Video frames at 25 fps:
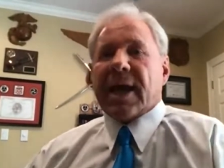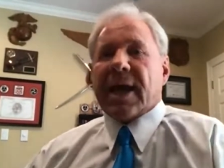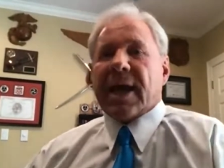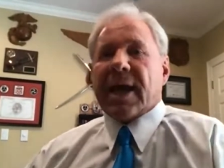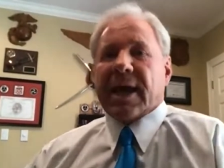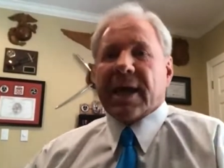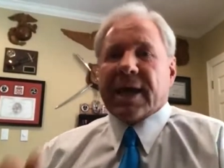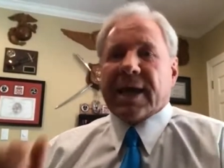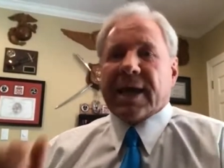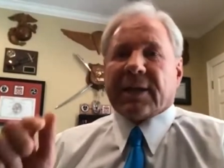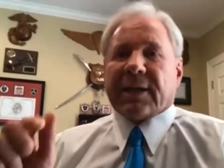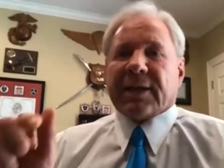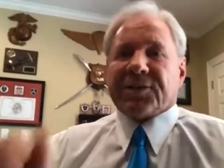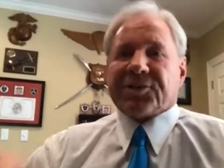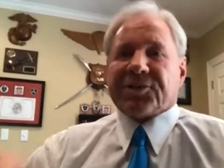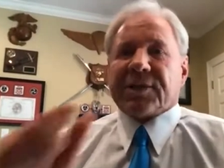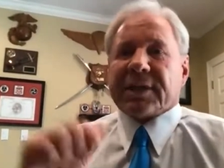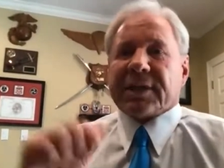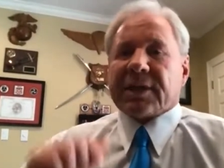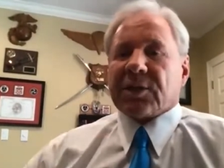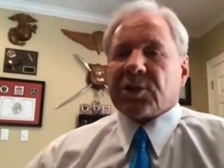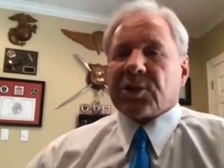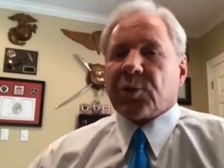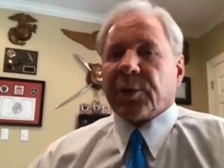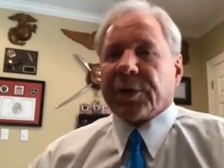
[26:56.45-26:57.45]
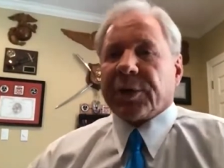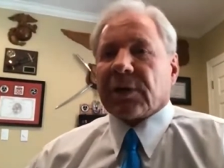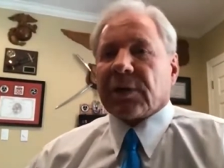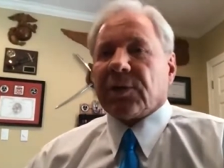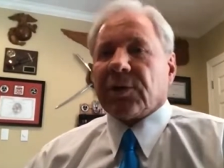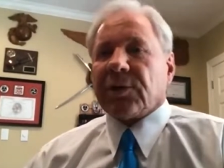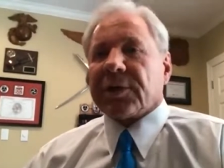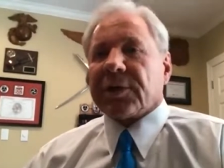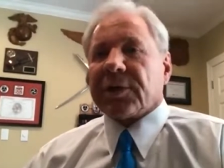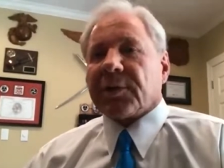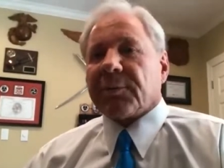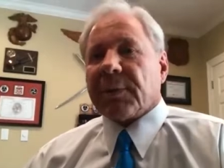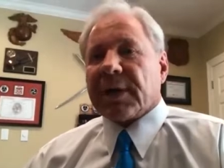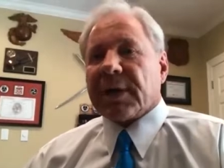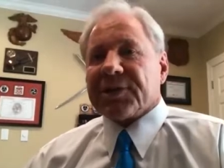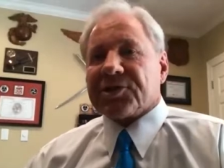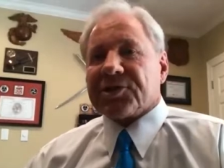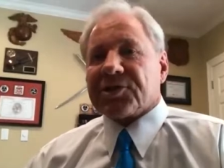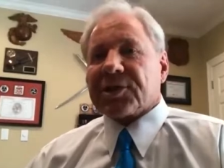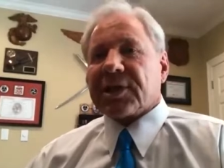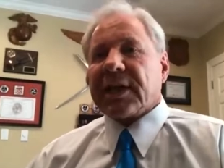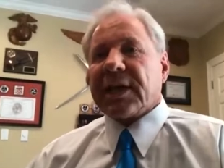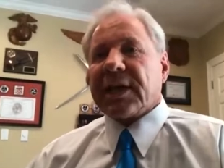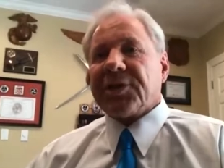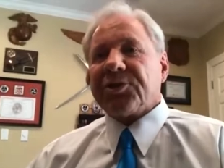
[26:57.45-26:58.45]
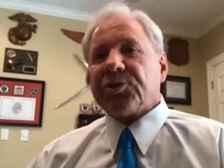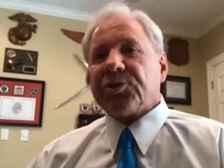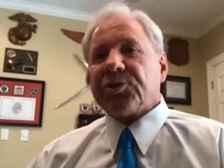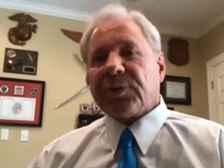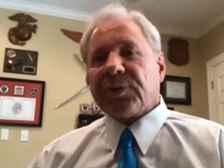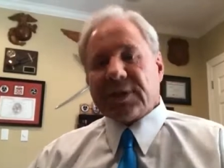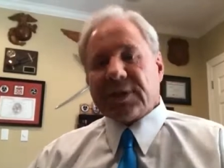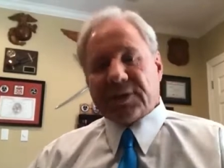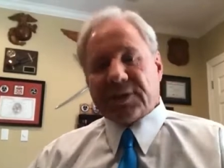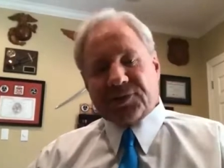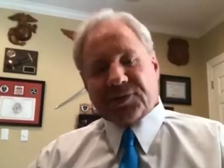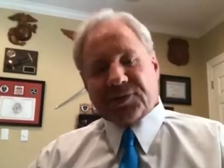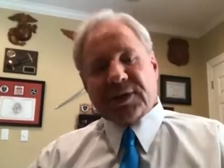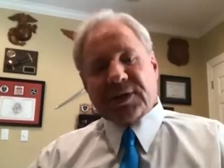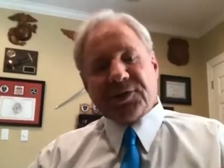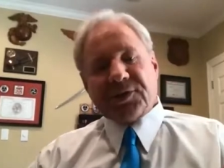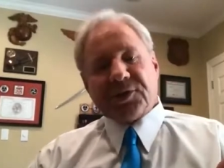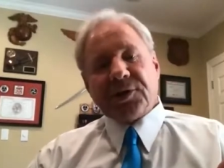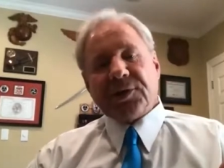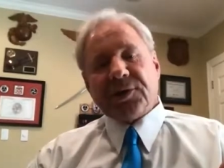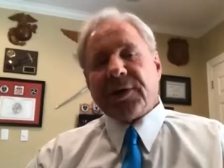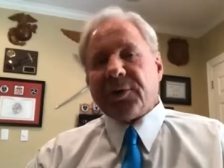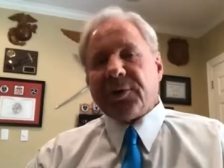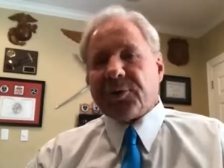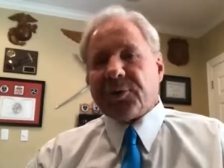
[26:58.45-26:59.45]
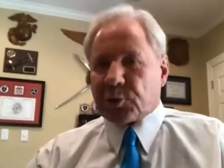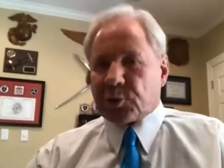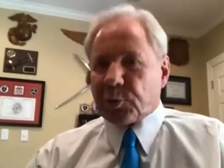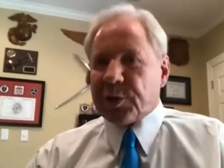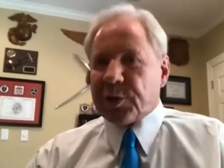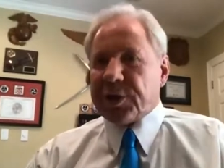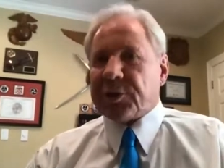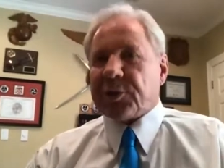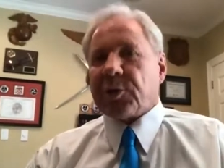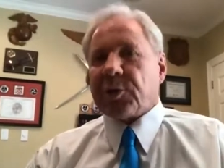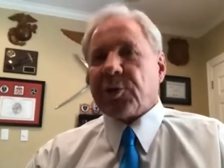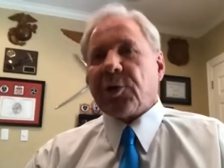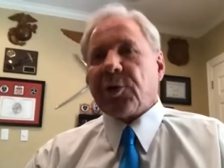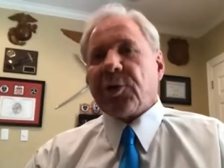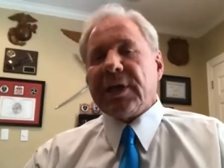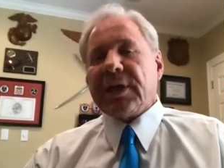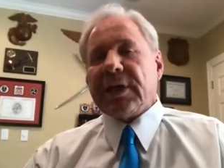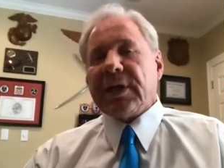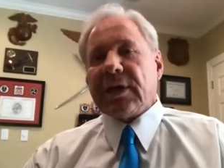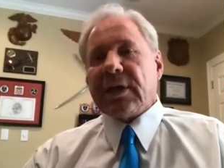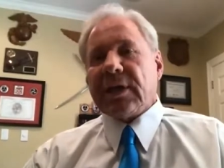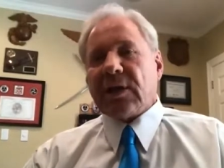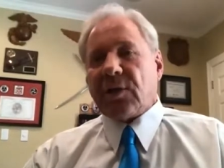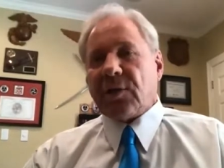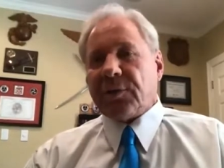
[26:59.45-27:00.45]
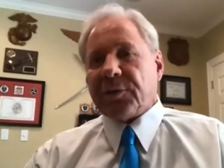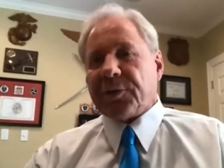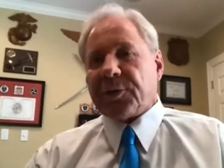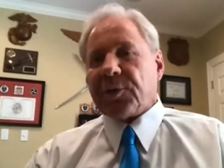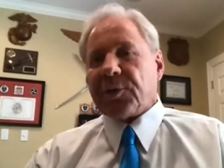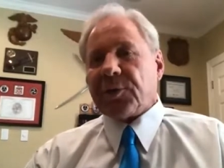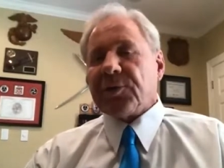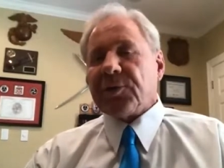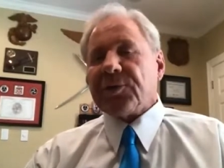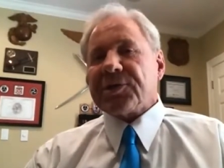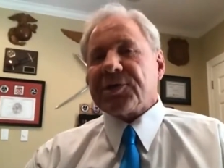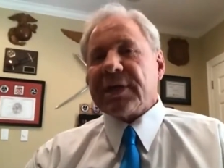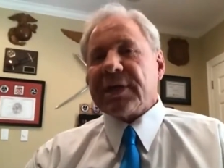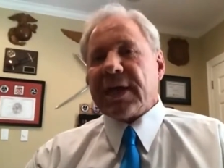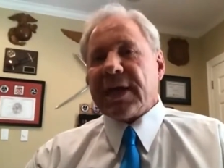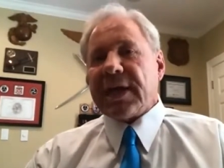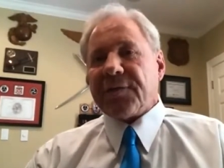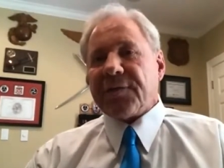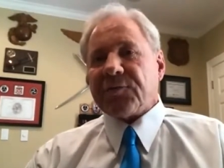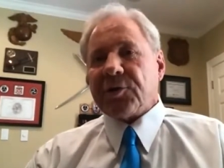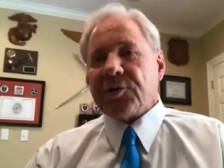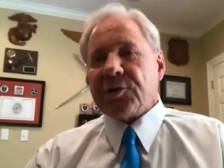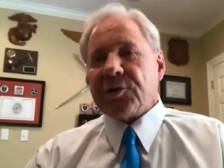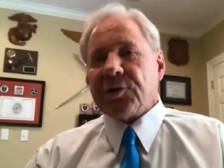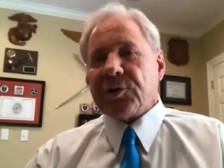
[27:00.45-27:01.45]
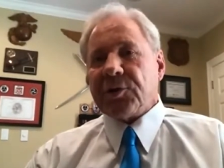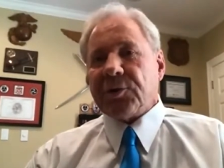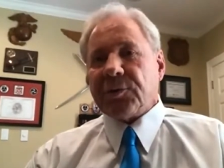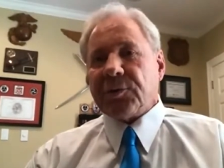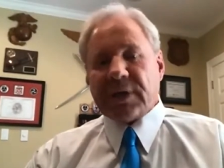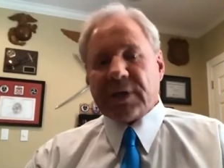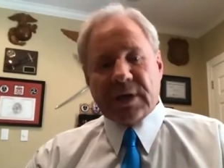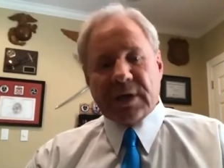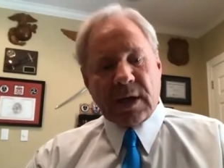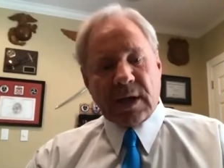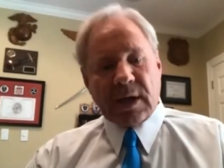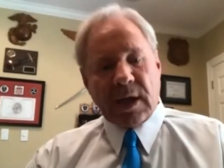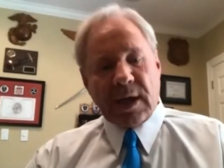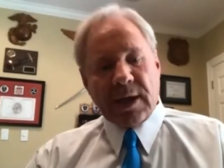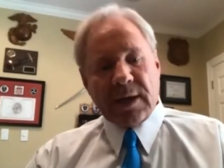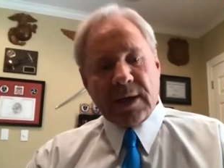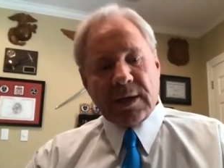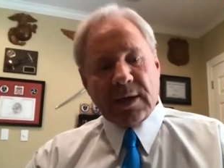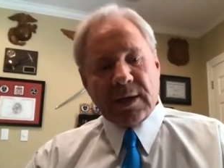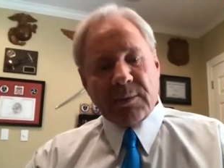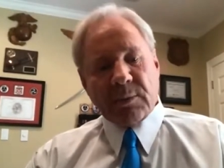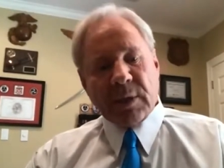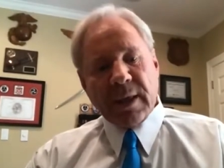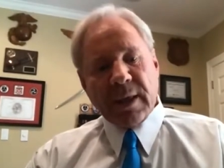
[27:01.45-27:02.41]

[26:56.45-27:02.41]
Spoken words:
And let's take a quick look at my schedule. It says here at 3:30 on Thursday afternoon that I am